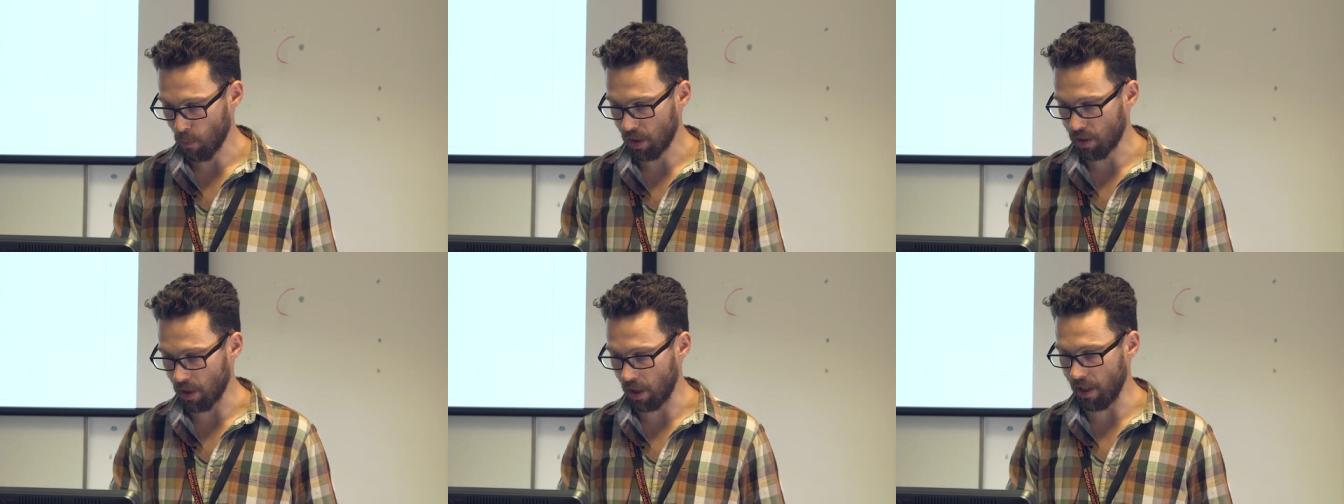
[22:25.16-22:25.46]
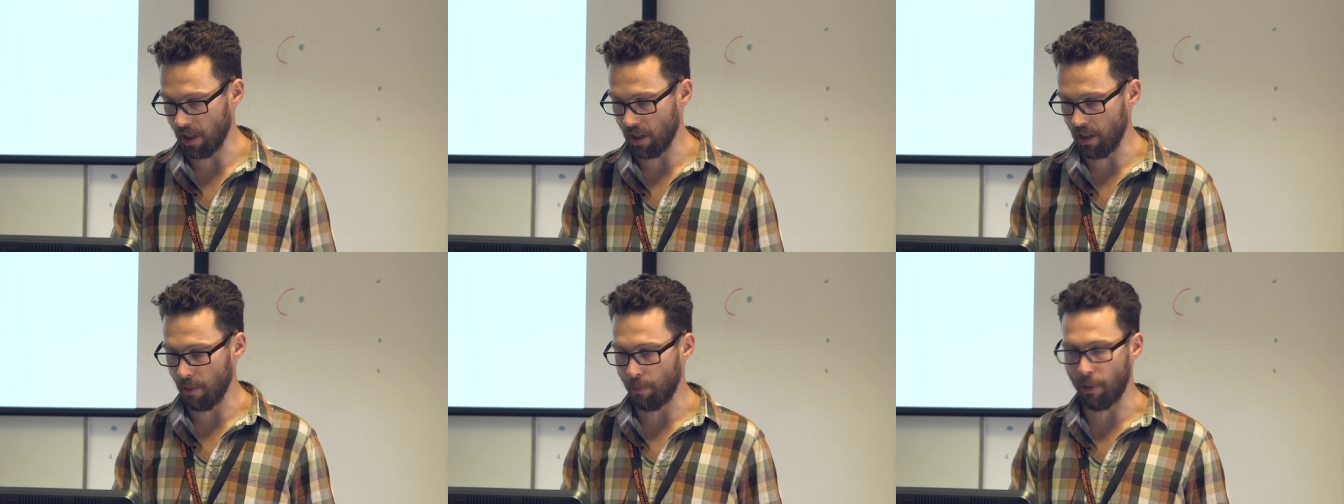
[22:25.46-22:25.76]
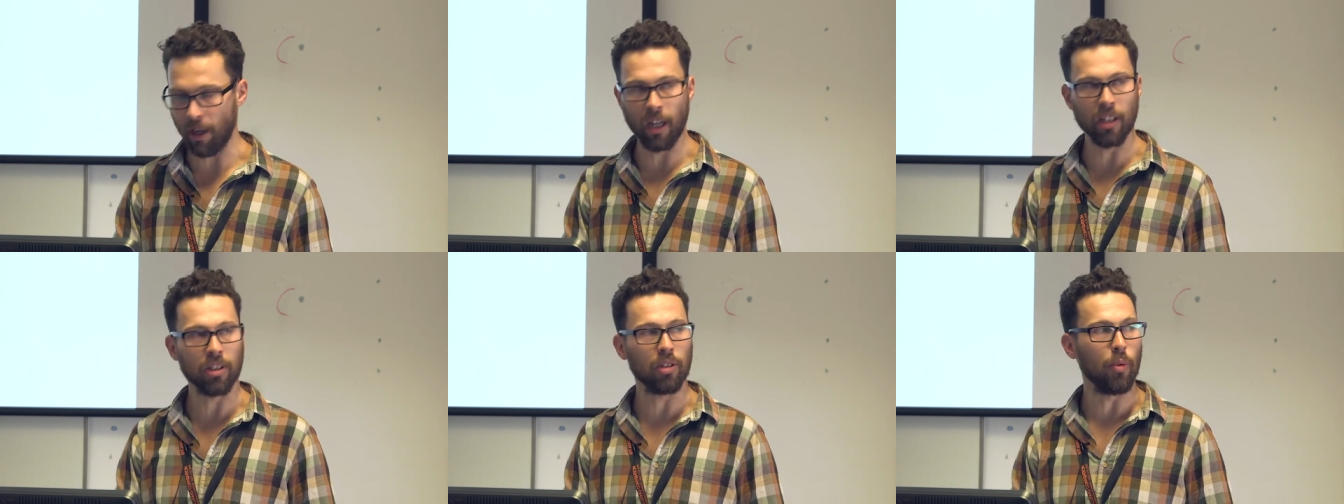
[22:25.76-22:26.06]
So in the
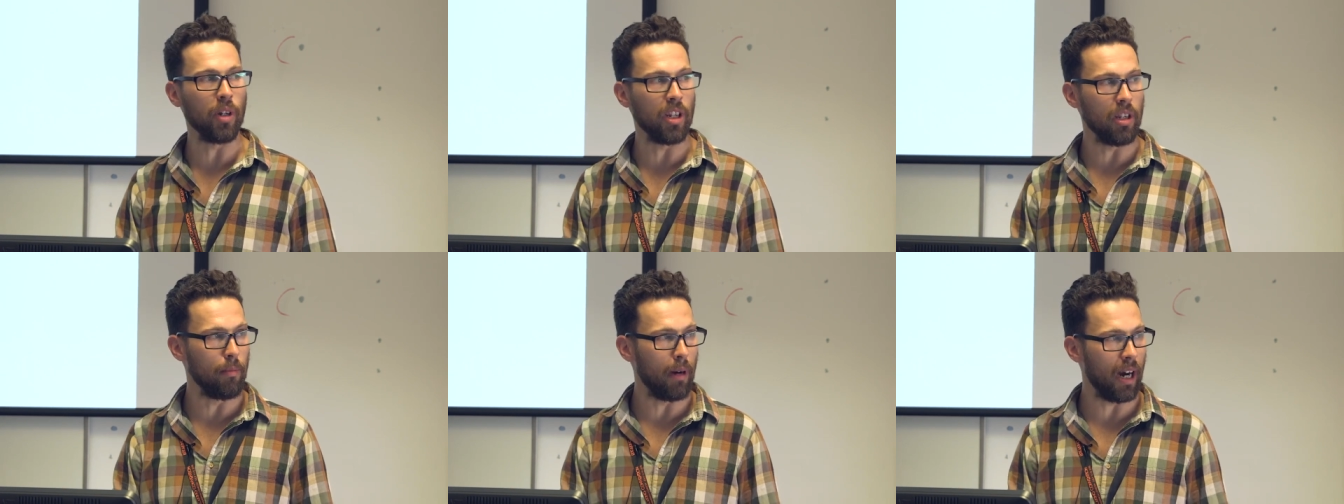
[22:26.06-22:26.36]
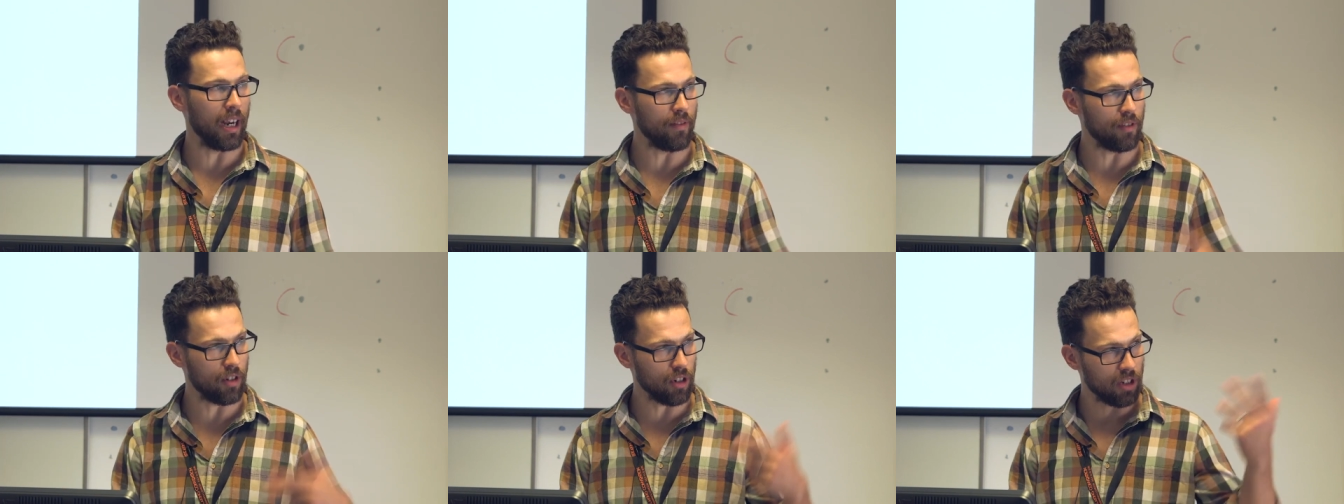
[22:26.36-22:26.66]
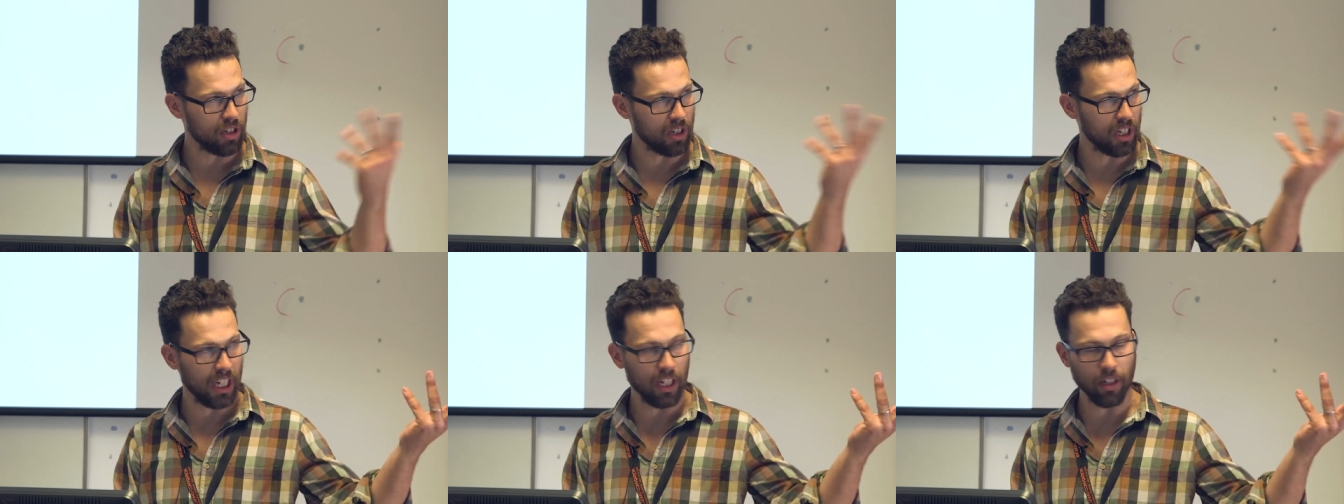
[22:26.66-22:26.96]
past, where you might have
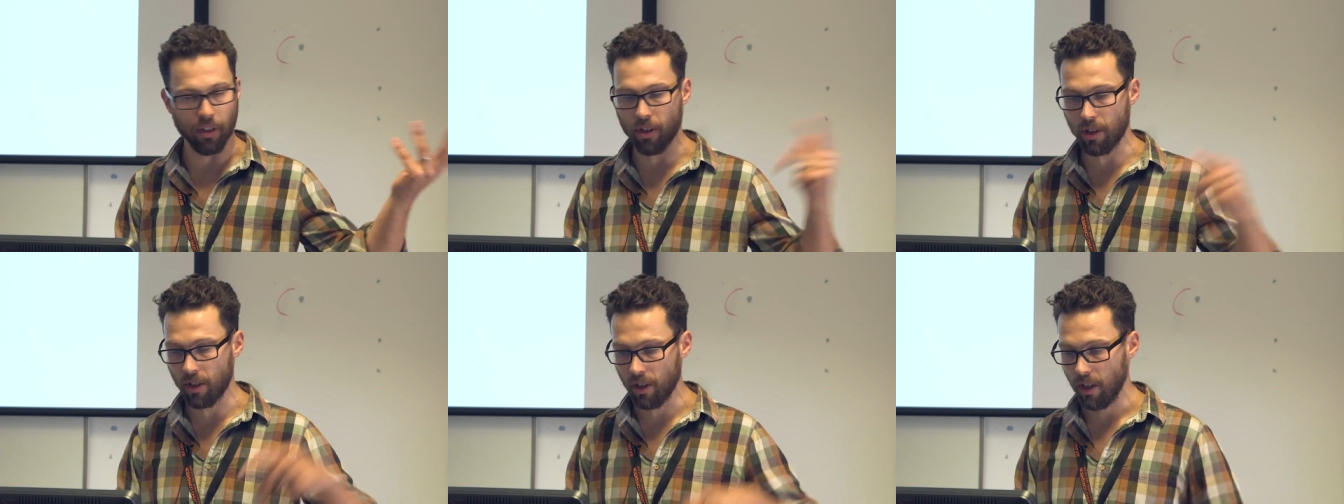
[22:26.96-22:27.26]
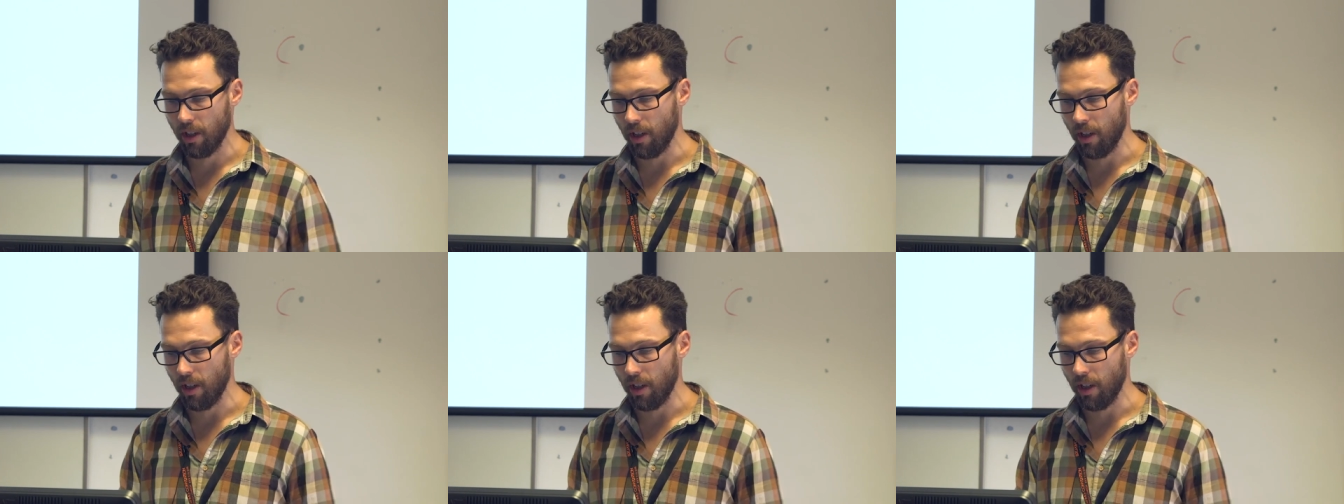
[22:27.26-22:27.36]
just seen